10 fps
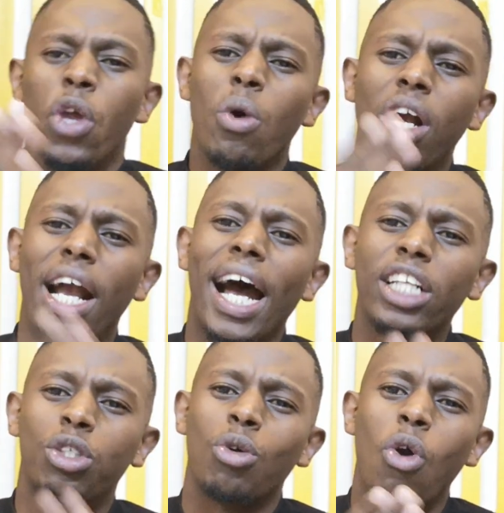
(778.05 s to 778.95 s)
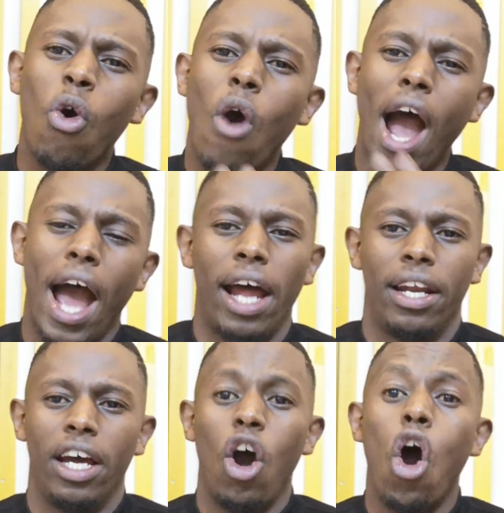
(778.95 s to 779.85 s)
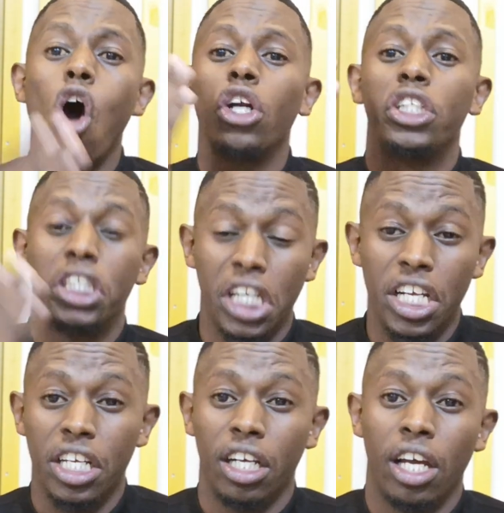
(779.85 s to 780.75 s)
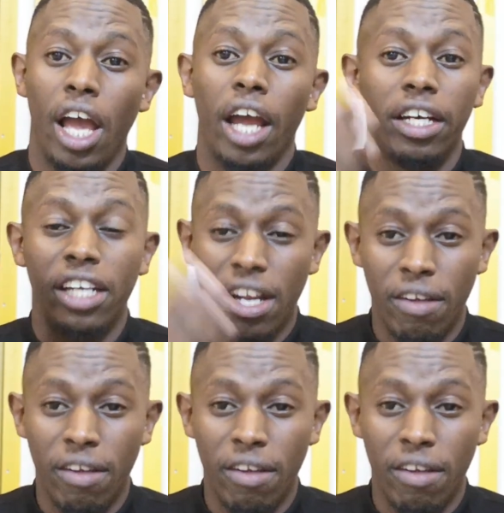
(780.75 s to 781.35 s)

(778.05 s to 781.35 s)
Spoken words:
you got to go hard on training and